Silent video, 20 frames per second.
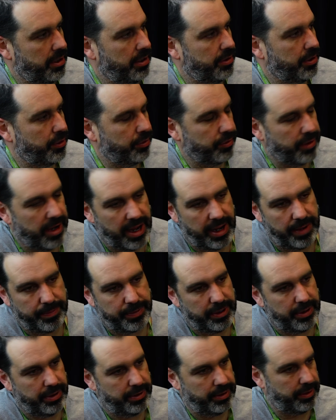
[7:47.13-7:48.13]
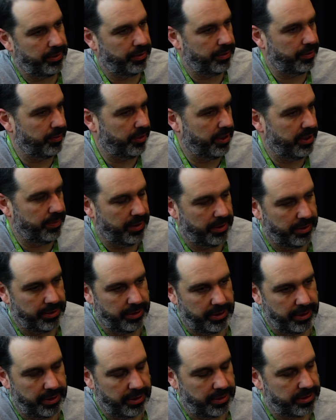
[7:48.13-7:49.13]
all the crap you read about in the